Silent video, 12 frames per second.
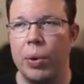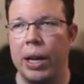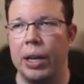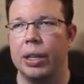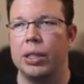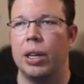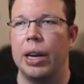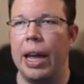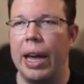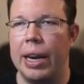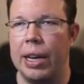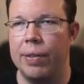relics on
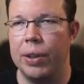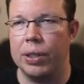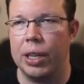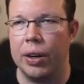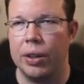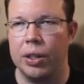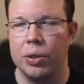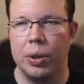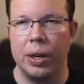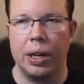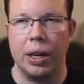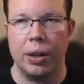any of those characters
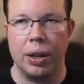right now.